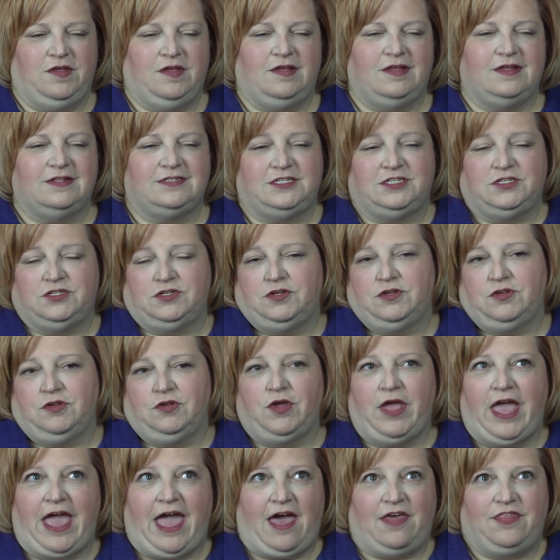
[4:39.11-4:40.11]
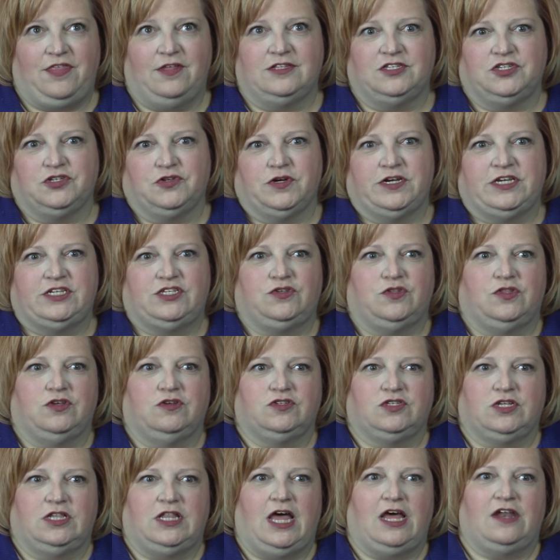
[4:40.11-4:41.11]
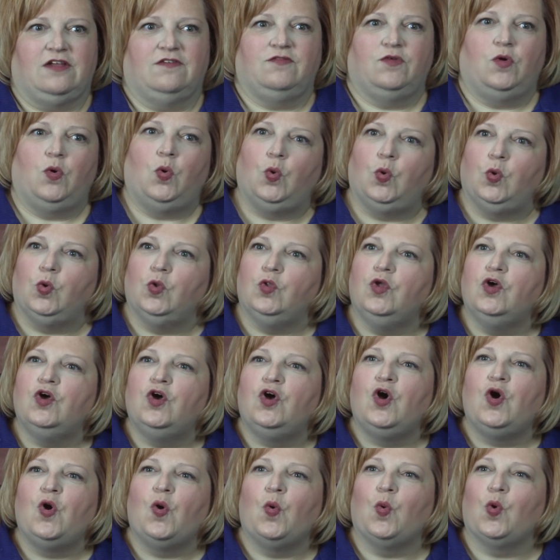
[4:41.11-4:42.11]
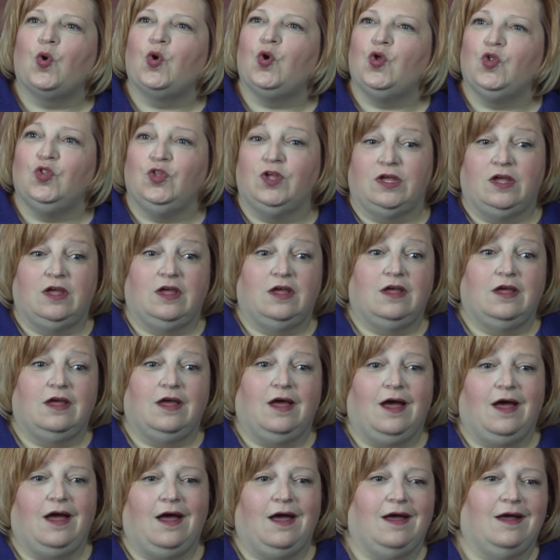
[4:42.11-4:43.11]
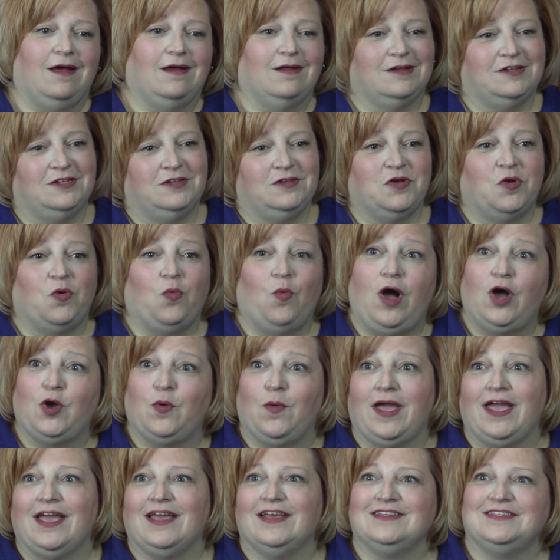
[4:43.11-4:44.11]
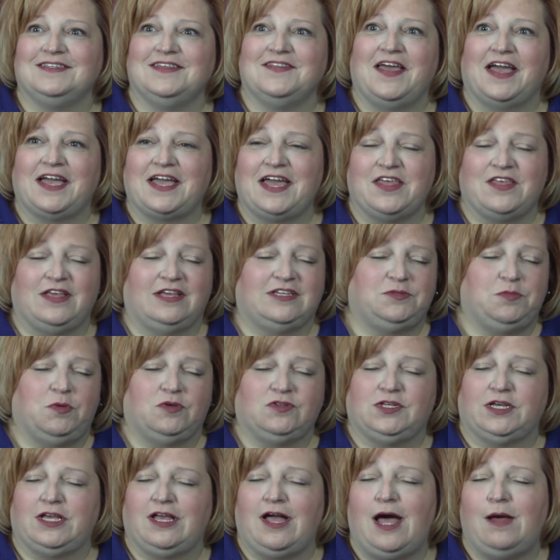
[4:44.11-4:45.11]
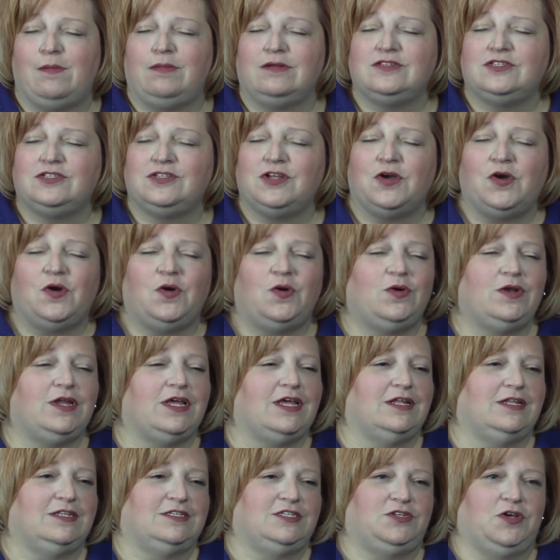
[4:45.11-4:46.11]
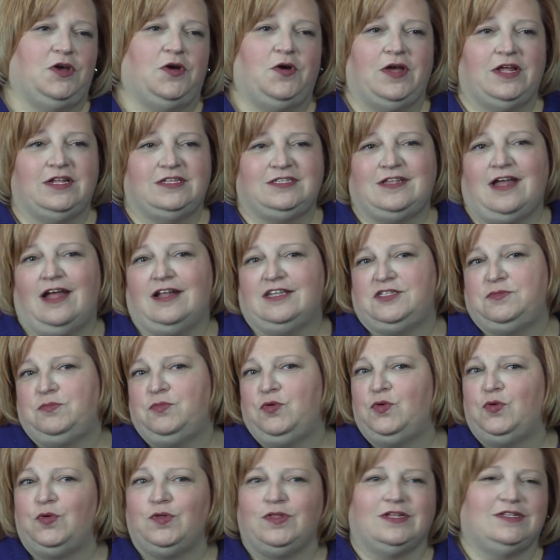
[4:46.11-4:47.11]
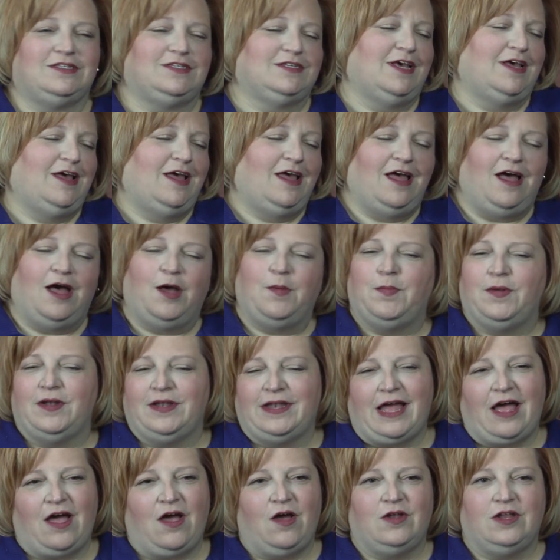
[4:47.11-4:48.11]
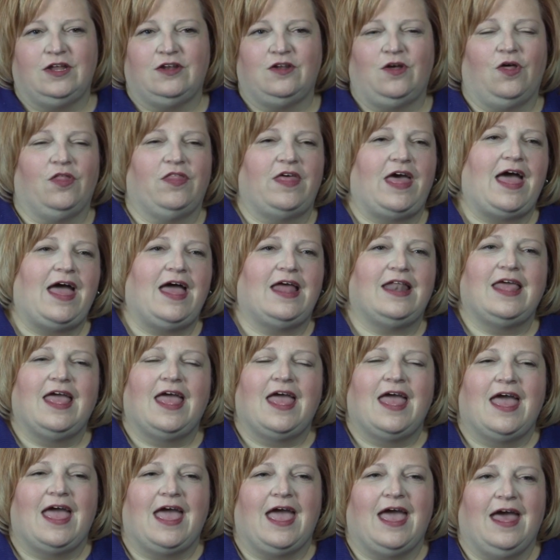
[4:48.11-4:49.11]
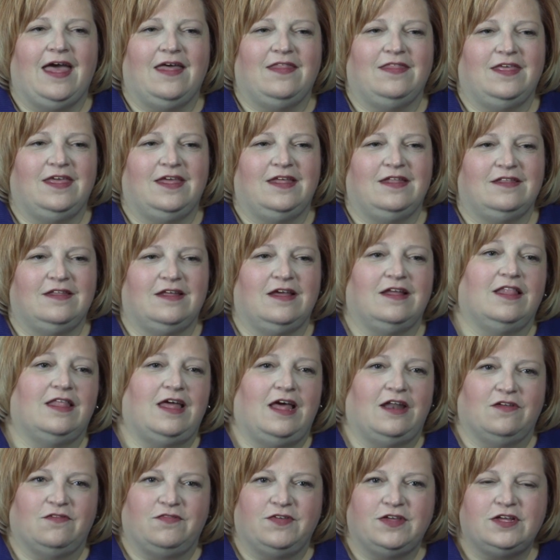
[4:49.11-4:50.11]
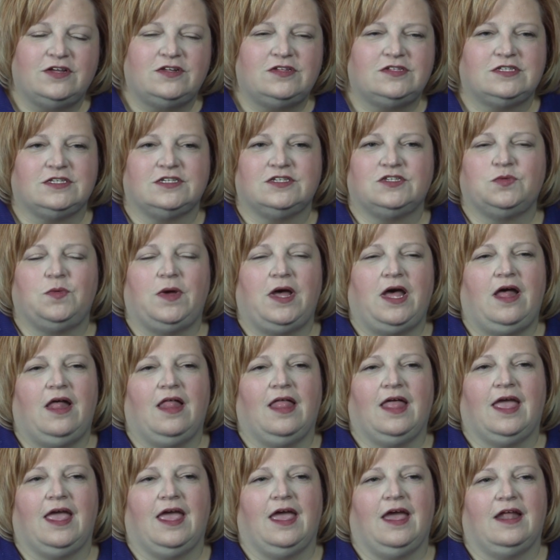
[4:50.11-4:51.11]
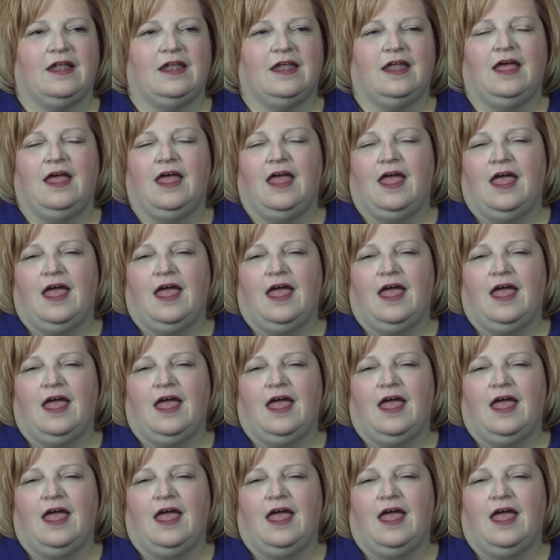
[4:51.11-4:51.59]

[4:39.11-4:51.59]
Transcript: it's Athens, Greece, so there's a lot of old world walkways and that kind of, it's mostly cobblestone, and so it's not smooth, it's up and down and all that, and then a lot of hills as well. And